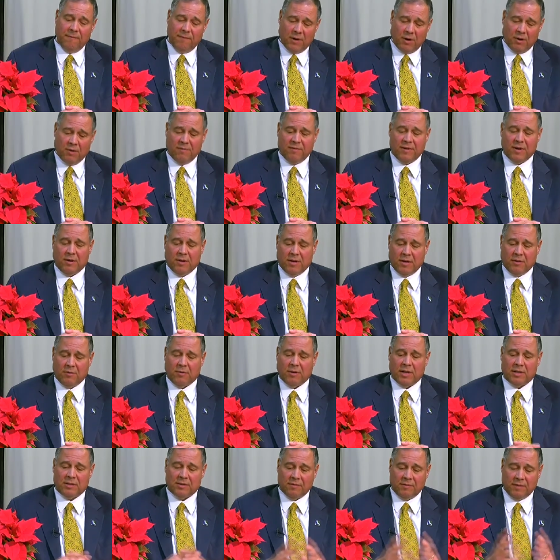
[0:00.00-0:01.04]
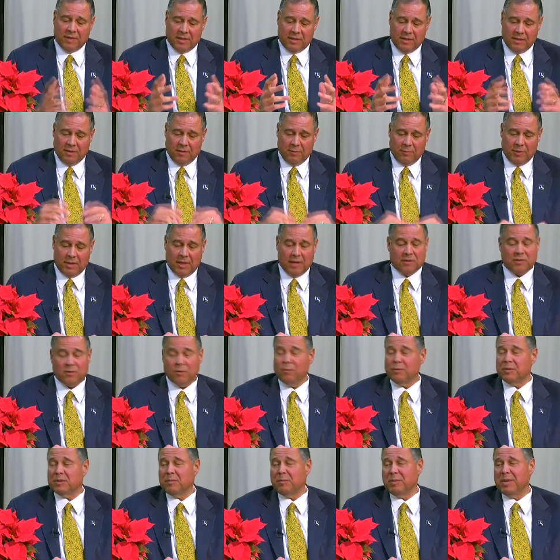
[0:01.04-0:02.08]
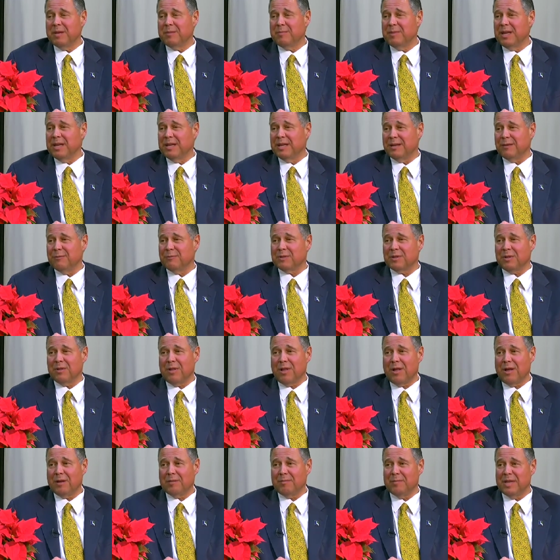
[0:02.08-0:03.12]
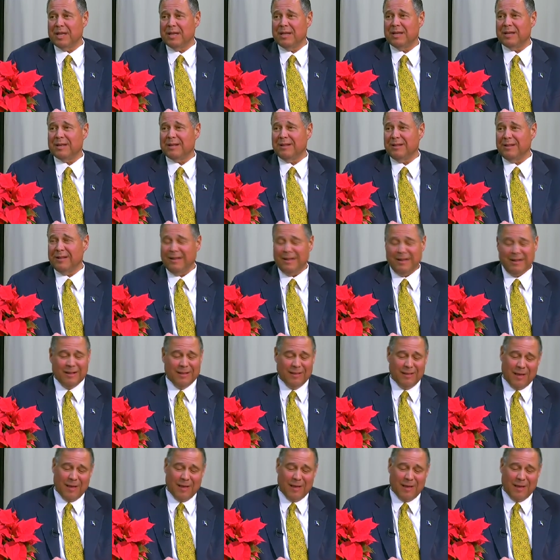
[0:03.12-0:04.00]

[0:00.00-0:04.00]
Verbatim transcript: very, very aggressively dealing with that. So it was a big meeting. It was yeah. a long meeting, a